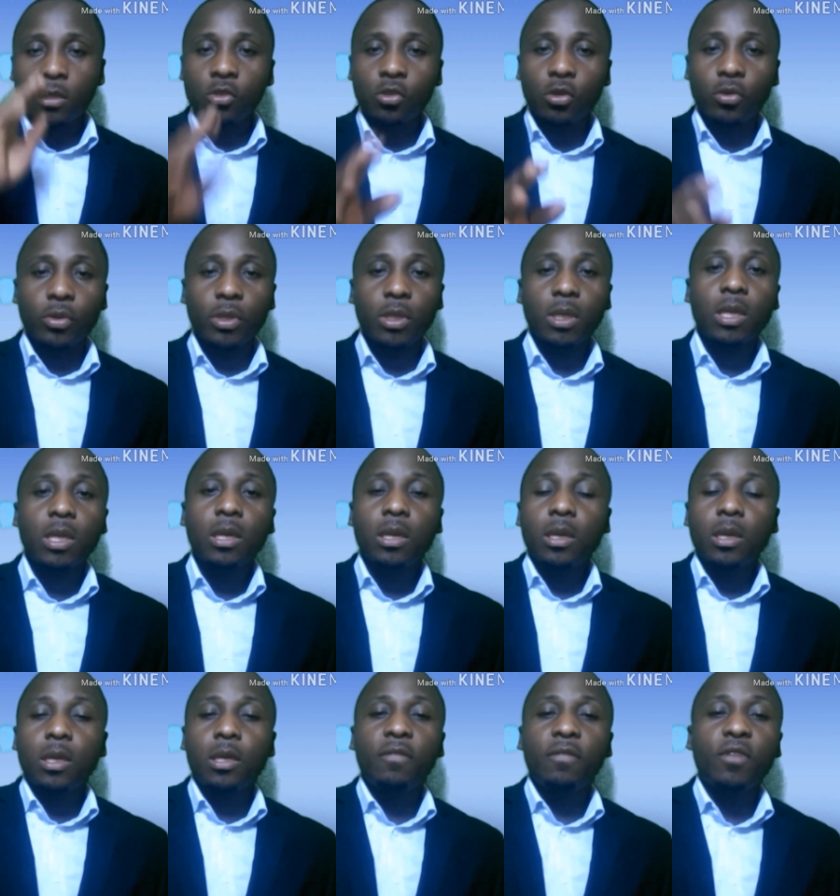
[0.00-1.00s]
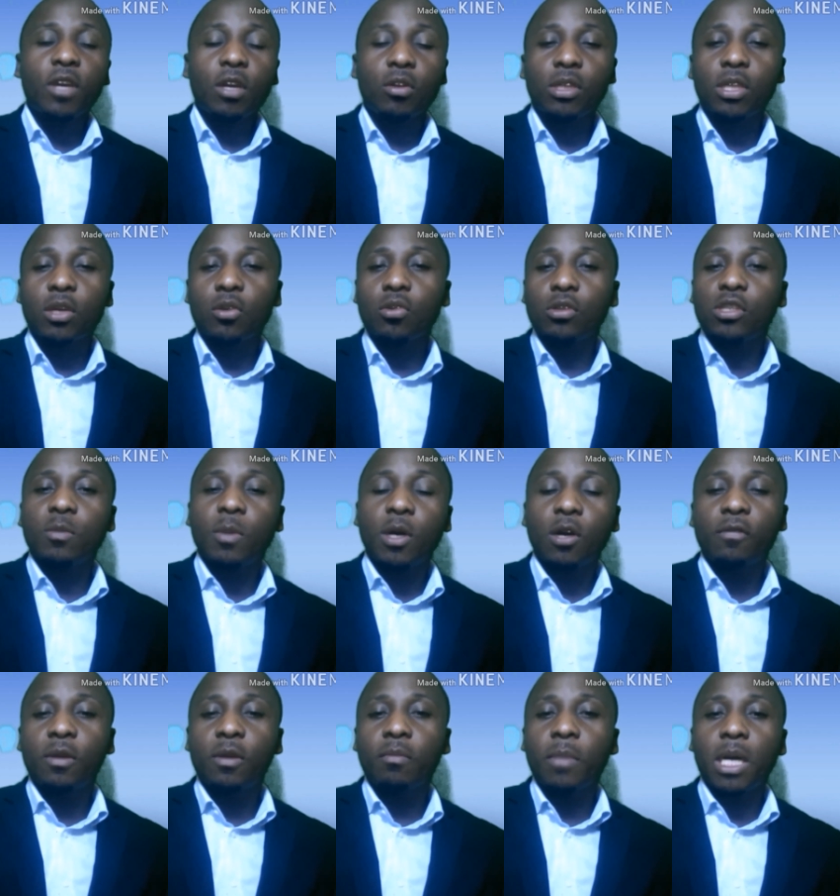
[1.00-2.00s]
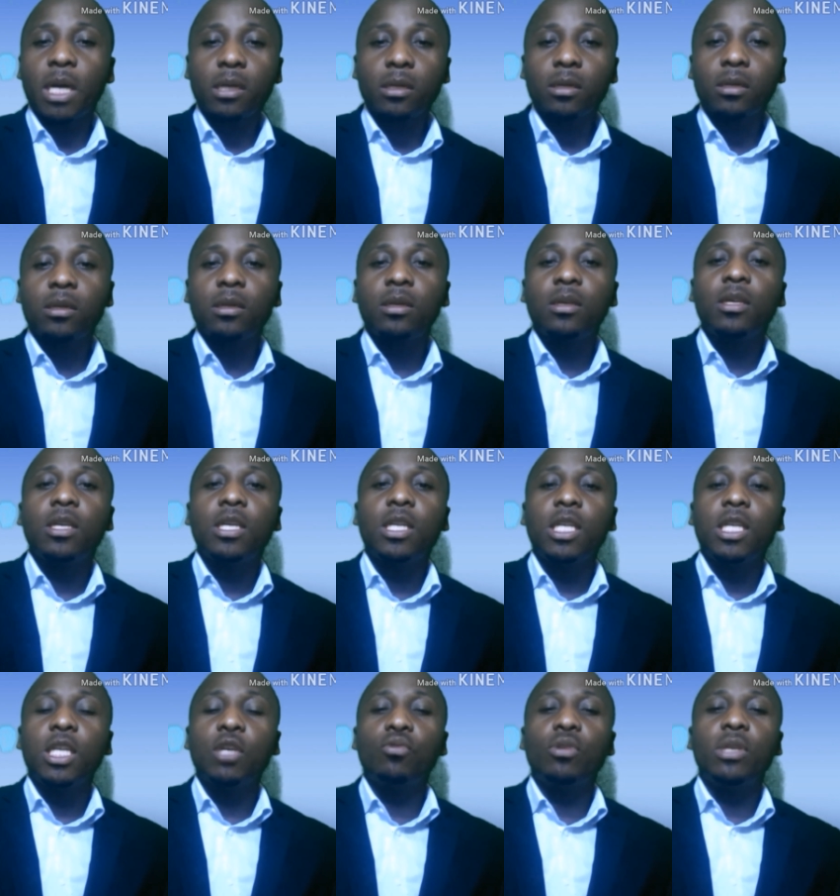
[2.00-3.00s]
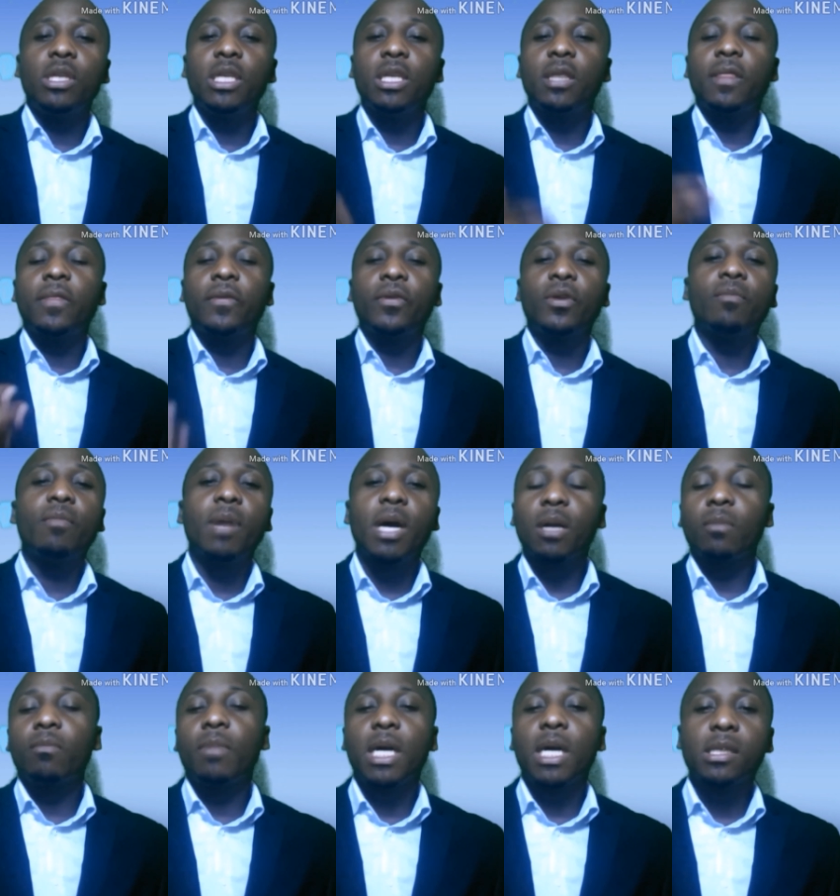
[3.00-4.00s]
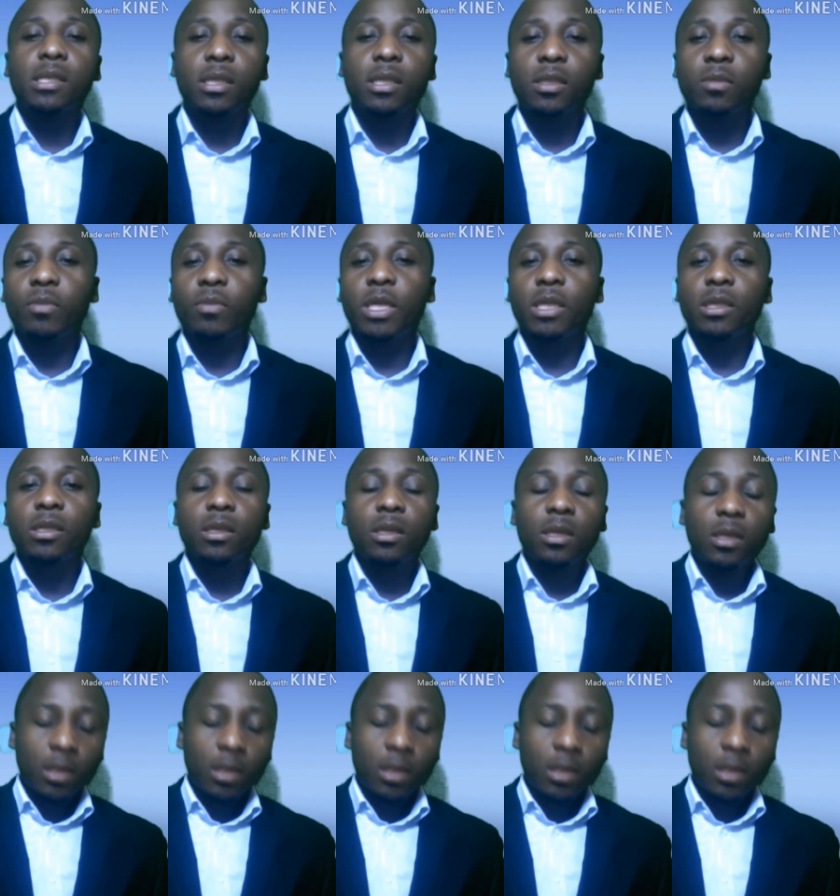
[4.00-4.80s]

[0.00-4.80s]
sorry, if you are not a customer of the bank, they will need 3 months bank statement